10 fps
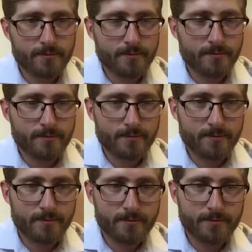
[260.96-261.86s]

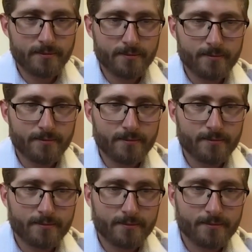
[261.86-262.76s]

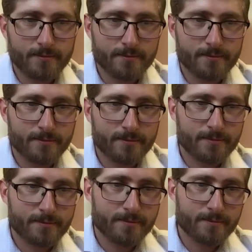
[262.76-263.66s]

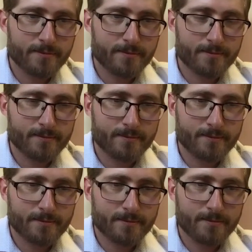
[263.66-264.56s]

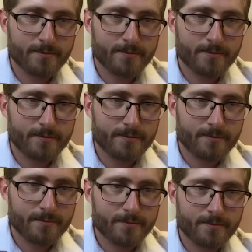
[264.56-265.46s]

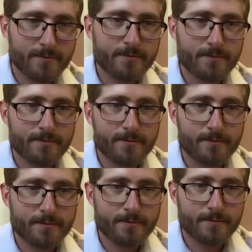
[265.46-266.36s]

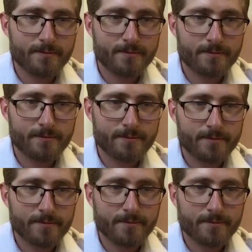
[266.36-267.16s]
[no speech]